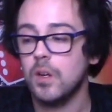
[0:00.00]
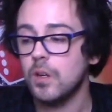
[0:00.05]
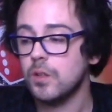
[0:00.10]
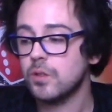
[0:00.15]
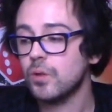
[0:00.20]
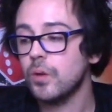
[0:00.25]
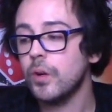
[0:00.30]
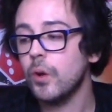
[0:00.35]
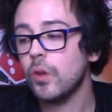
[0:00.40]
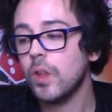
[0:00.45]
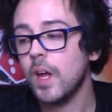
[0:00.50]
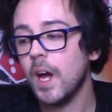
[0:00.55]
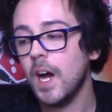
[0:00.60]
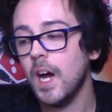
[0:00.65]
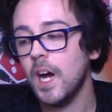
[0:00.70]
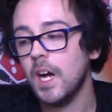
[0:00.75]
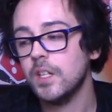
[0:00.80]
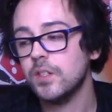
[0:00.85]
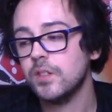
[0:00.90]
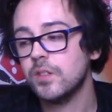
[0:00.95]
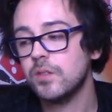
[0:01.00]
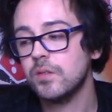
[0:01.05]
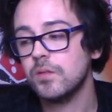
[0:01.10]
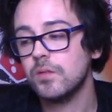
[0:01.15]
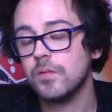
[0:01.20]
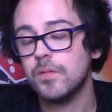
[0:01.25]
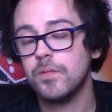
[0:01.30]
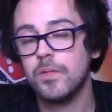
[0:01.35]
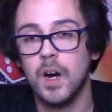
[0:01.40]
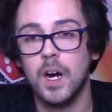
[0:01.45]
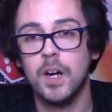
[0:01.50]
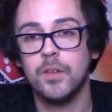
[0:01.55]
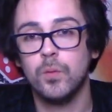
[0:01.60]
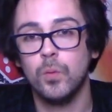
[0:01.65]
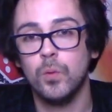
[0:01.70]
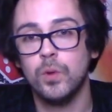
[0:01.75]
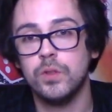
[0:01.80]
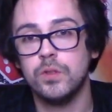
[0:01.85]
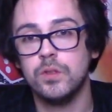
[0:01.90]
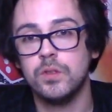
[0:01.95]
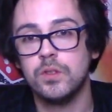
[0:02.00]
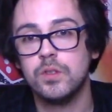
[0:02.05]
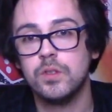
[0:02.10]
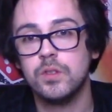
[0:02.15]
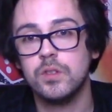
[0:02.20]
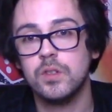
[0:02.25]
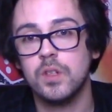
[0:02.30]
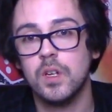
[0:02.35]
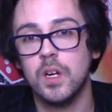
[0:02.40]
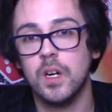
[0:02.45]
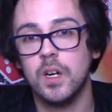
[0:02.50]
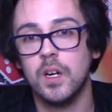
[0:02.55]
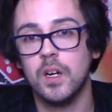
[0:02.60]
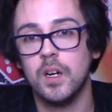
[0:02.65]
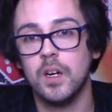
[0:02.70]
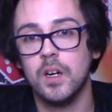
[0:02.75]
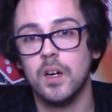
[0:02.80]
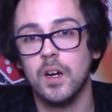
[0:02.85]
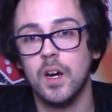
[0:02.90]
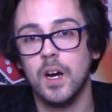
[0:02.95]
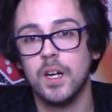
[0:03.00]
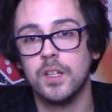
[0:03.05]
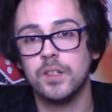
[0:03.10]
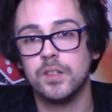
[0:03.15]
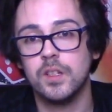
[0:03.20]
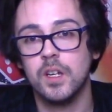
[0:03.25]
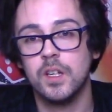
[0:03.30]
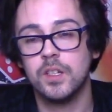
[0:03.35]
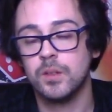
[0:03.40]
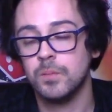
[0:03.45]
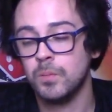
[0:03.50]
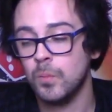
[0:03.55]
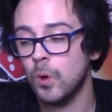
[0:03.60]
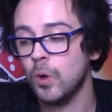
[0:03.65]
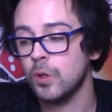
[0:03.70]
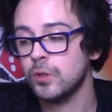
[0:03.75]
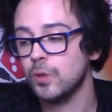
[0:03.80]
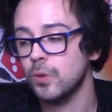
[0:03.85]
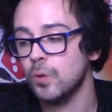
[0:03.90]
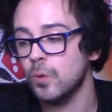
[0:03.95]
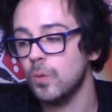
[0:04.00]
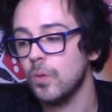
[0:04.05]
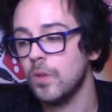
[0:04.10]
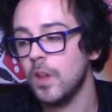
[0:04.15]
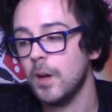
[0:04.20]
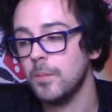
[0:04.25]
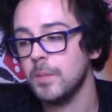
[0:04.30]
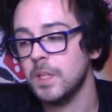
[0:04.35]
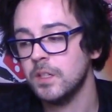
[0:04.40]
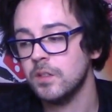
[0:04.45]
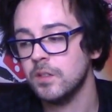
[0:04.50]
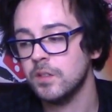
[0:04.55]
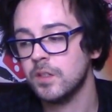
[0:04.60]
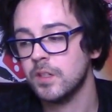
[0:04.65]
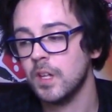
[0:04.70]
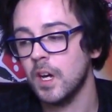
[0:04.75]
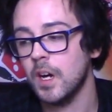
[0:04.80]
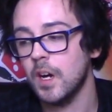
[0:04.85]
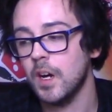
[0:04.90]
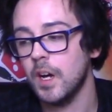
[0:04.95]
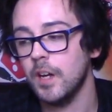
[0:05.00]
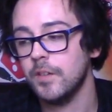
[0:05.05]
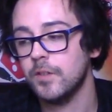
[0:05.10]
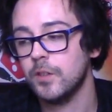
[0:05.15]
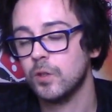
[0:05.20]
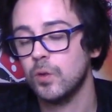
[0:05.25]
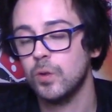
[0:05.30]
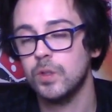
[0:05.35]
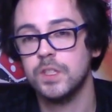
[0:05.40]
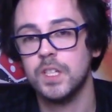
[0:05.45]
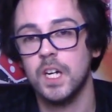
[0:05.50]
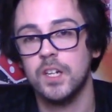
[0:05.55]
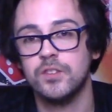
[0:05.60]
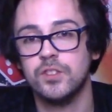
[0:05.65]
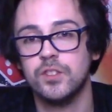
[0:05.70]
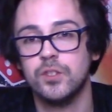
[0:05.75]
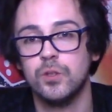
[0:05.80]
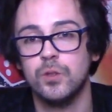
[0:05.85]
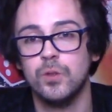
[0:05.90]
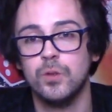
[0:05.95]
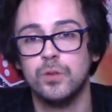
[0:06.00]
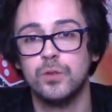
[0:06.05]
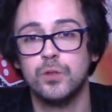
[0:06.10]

So he only has 5 wounds as a model. That means that if you're going down to